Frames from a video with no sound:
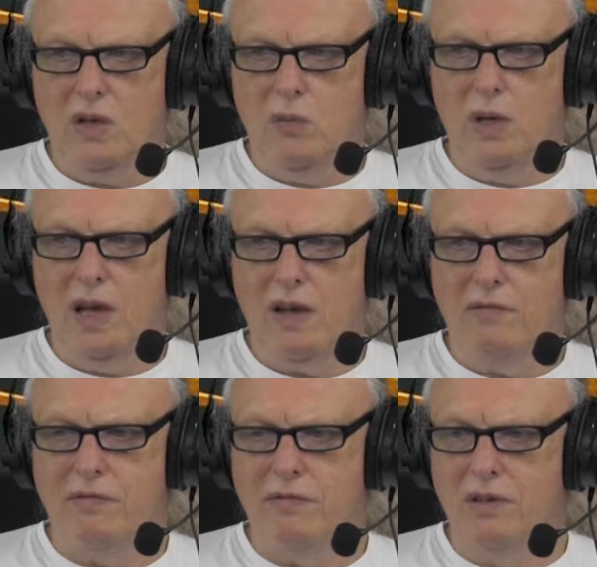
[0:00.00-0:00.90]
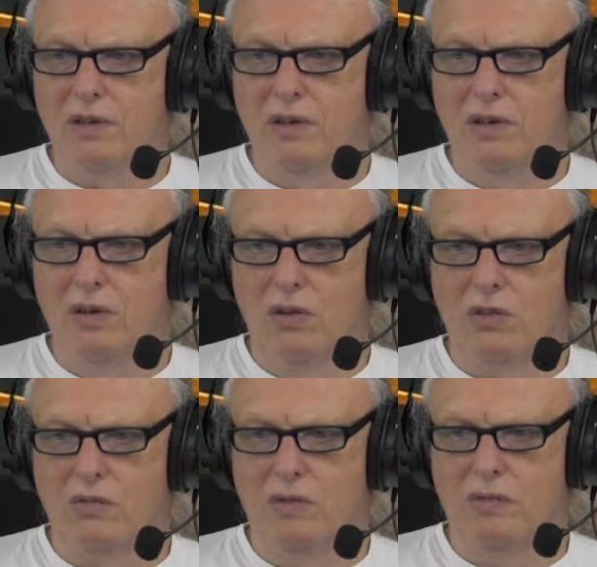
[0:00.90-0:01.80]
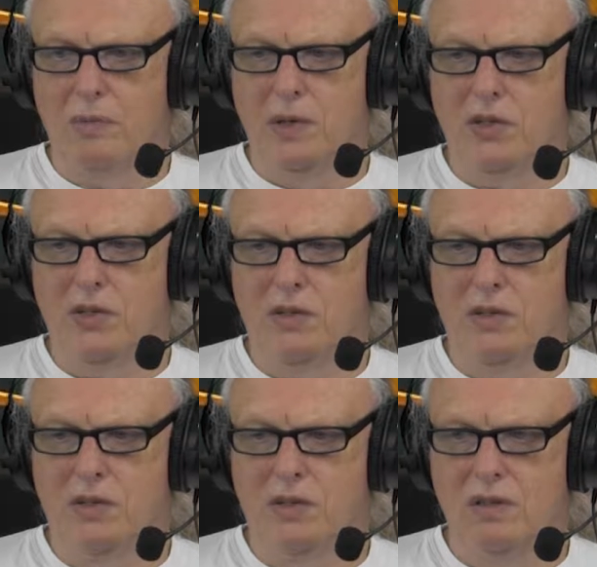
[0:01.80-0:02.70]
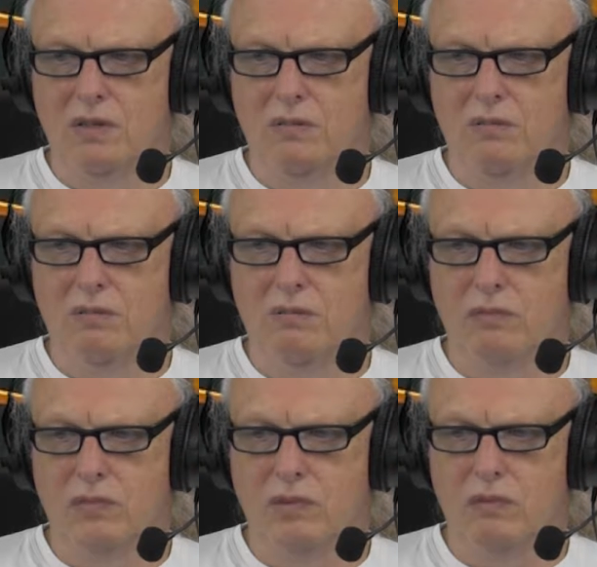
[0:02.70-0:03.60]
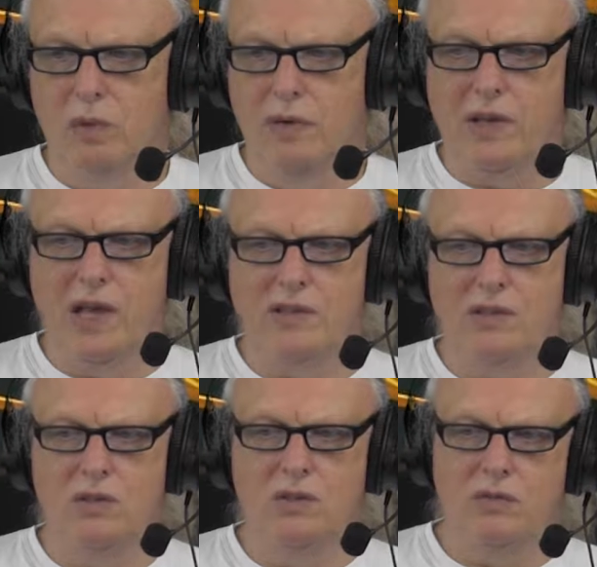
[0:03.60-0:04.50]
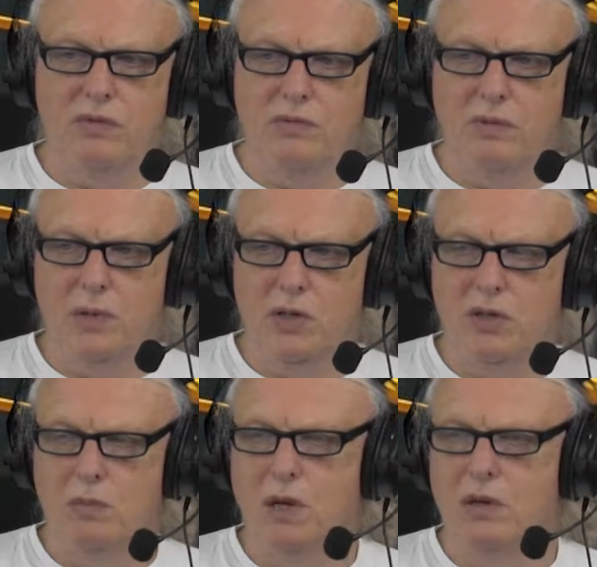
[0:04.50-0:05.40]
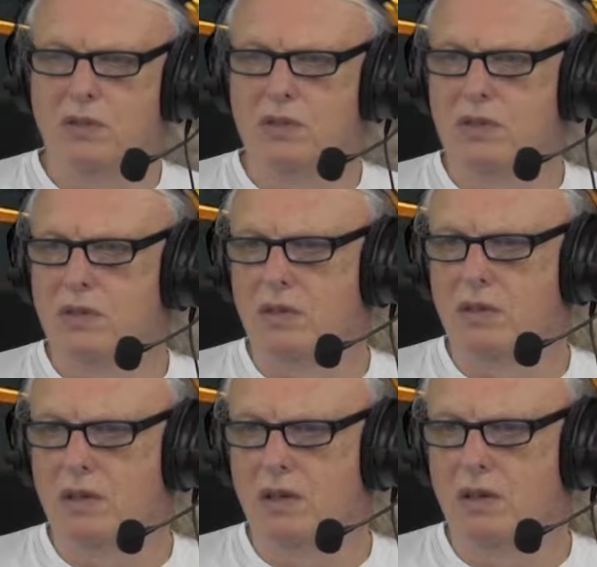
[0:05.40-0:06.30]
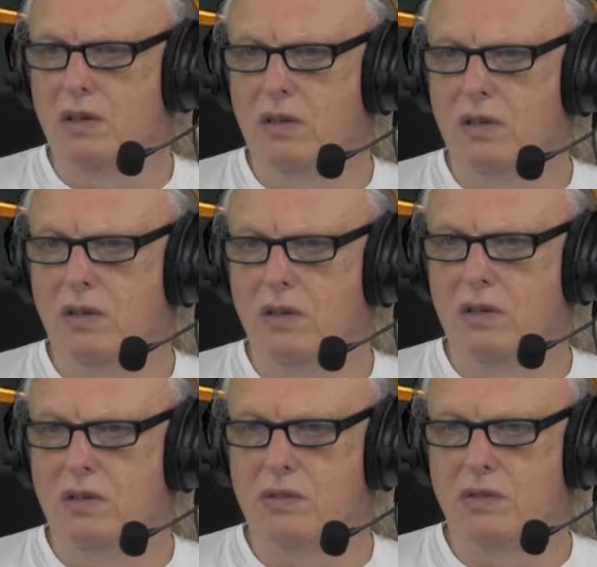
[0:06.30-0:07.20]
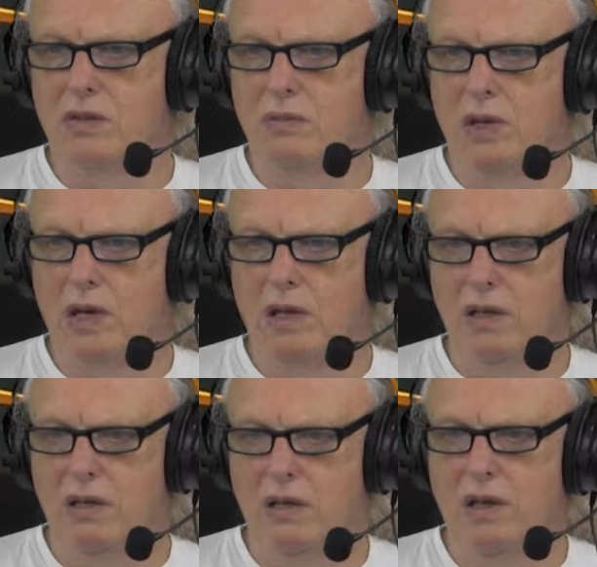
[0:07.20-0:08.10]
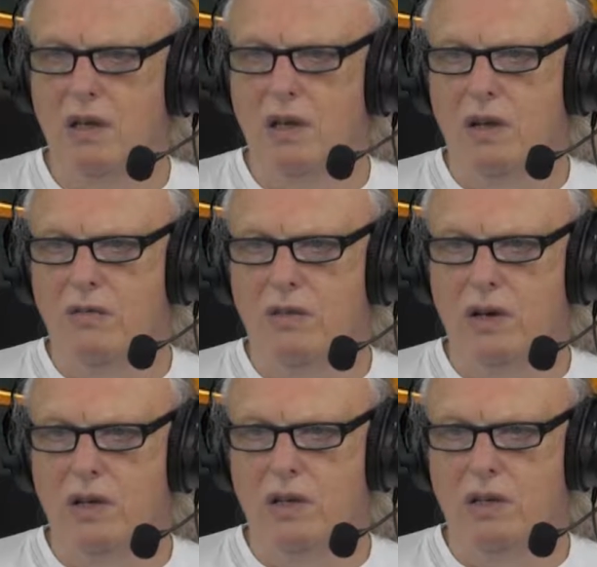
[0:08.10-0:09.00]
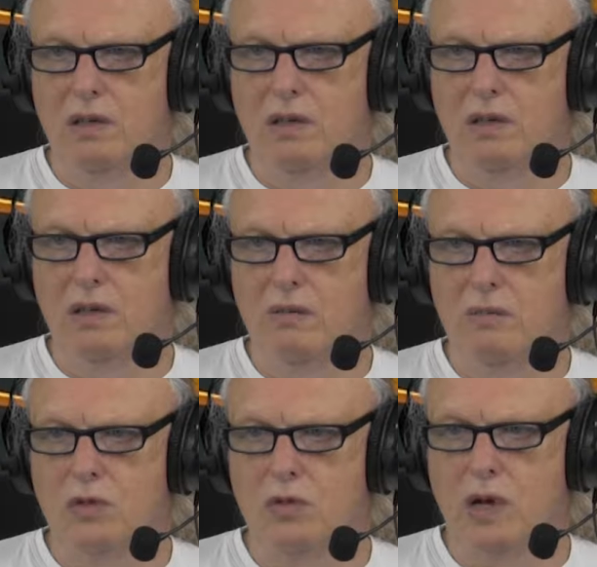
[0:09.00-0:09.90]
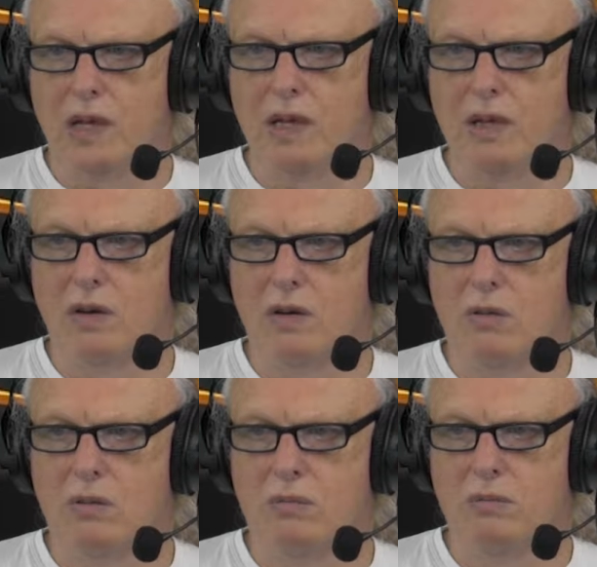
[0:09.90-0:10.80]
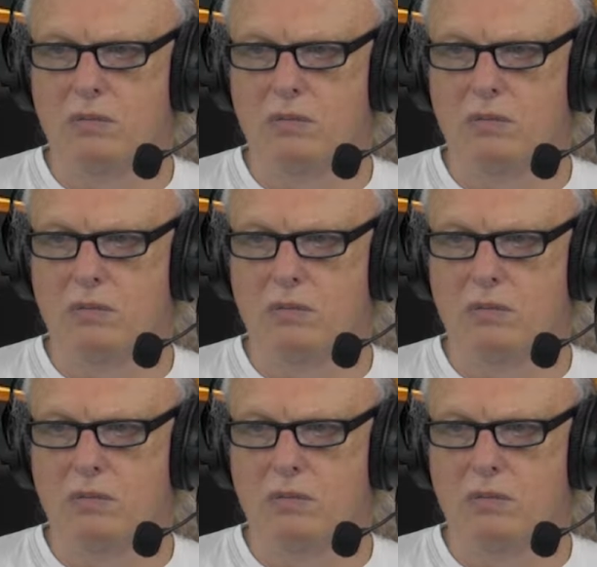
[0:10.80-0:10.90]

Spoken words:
we have lots of information. We've gathered lots of information about this, and it is really very striking how